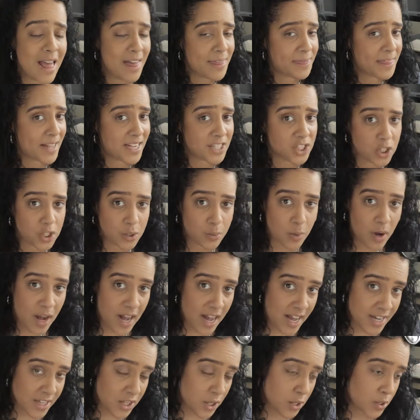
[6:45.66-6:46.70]
That's just what
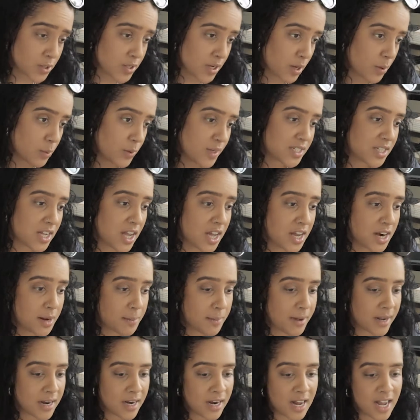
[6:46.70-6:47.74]
I use. I always turn up
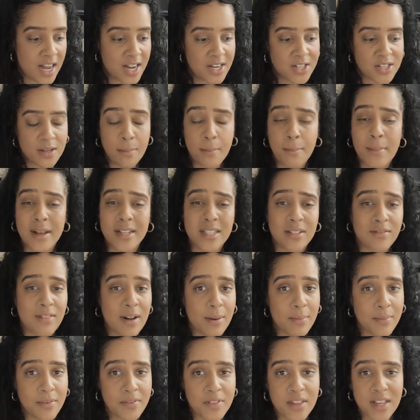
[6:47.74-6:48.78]
my glide, mess
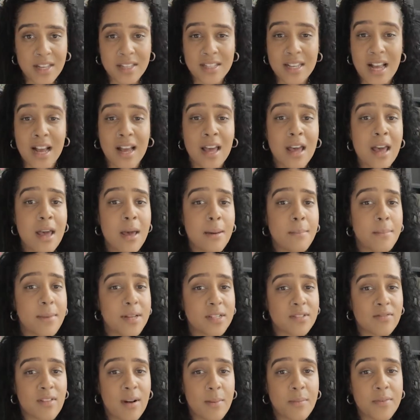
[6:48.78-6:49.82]
around with the attack,
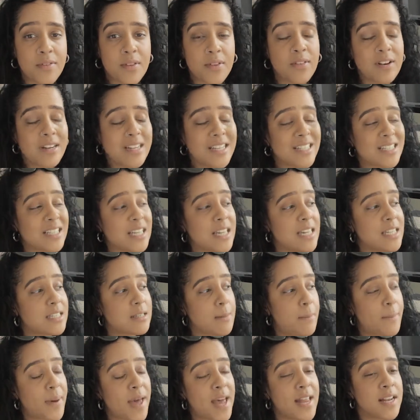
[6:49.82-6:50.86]
mess around with the release. It
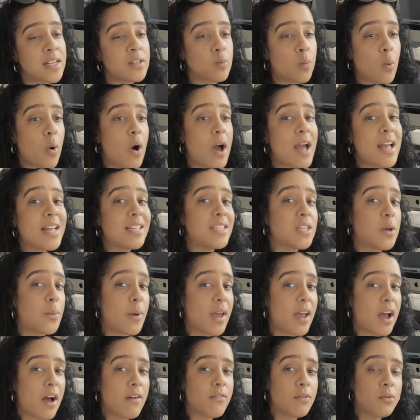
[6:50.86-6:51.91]
depends what
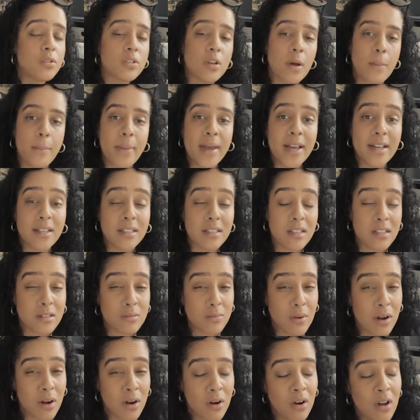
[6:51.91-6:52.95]
808 I've also picked as
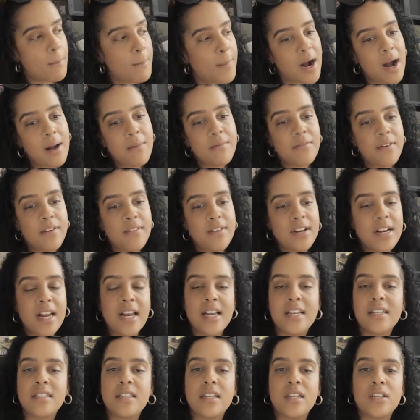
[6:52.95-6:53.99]
well. But I'm very
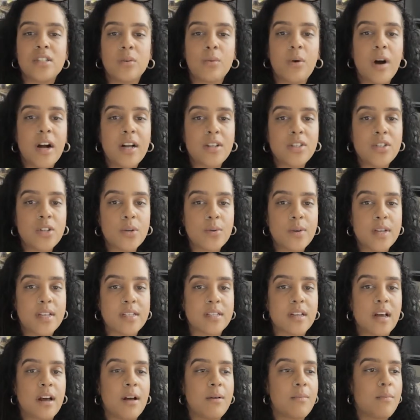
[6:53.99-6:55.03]
lazy, so what I do
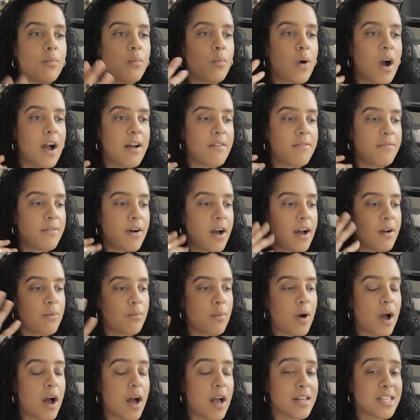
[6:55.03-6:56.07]
is
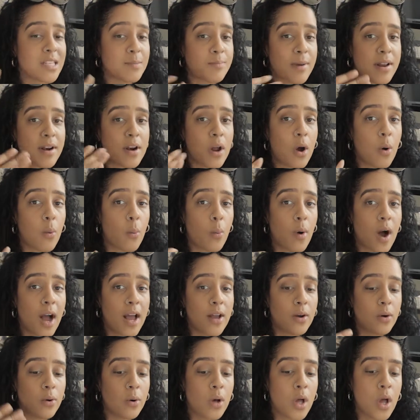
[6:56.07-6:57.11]
I spent a
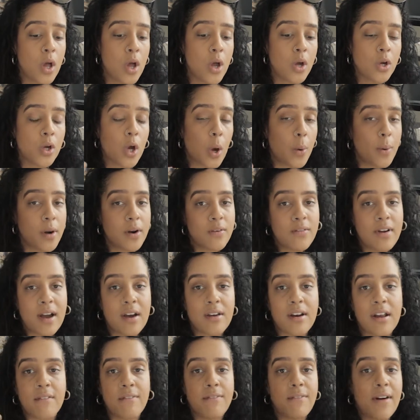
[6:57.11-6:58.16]
while going
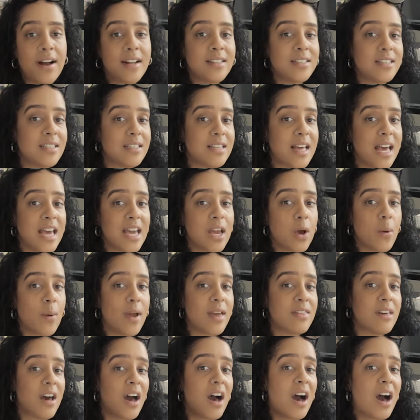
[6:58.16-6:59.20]
around and finding the
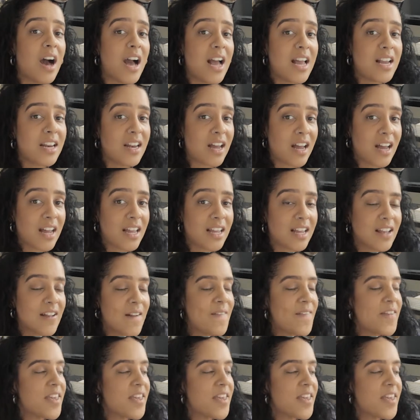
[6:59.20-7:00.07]
808 that I like.